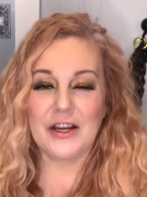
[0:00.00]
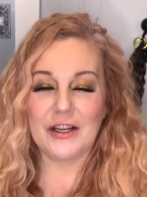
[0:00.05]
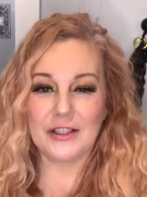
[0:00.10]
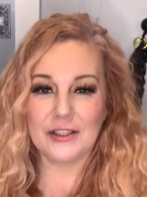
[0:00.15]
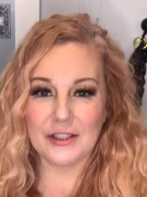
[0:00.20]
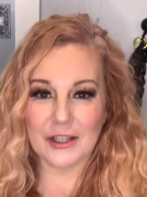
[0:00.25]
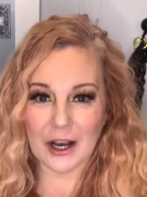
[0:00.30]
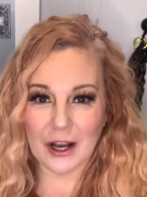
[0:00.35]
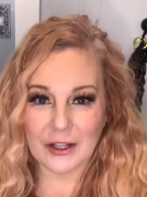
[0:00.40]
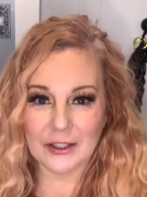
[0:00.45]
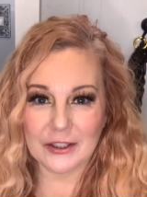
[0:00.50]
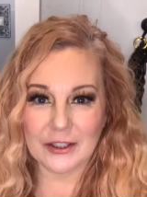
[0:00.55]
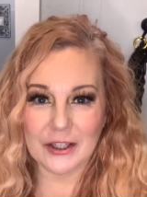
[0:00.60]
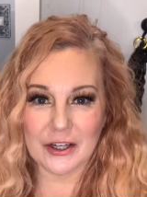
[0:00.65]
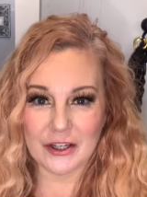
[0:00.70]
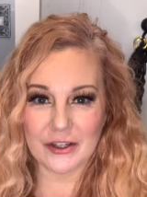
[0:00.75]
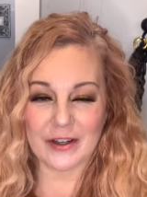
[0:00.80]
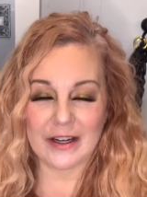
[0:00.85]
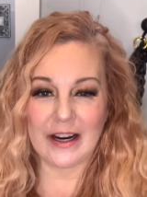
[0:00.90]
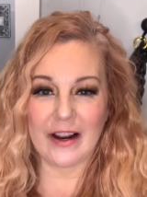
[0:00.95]
Dollar
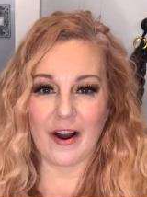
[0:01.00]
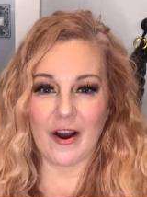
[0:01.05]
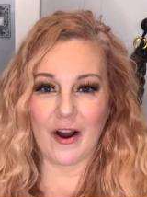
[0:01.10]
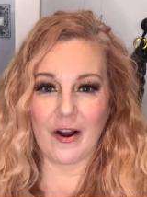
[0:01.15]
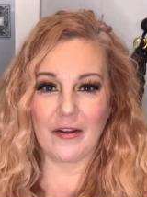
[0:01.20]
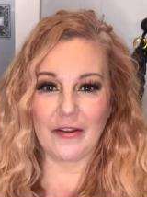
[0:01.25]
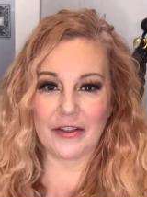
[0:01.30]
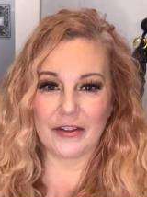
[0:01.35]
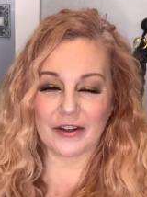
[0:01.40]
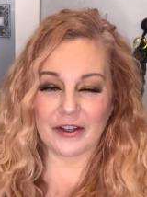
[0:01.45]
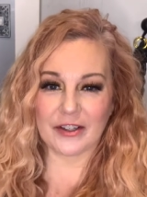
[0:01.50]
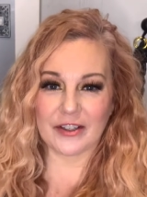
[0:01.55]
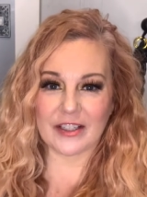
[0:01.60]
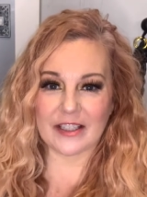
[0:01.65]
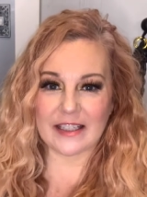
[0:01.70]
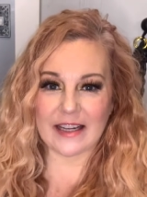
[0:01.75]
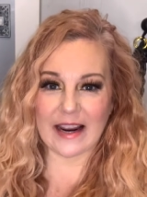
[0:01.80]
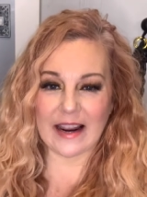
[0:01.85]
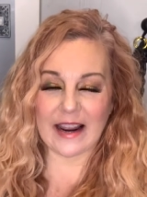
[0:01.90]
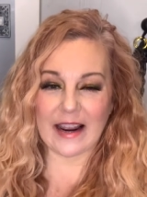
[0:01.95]
Tree haul
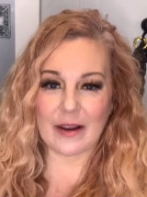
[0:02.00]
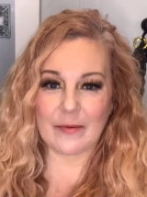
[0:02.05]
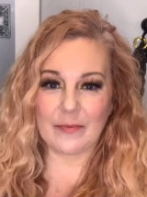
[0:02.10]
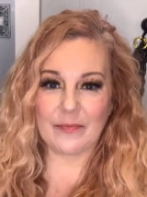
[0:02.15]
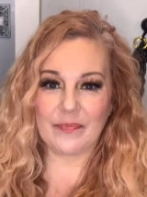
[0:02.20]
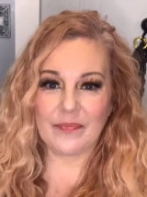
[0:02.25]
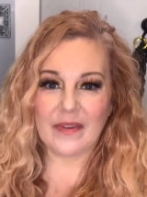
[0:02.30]
Thursday.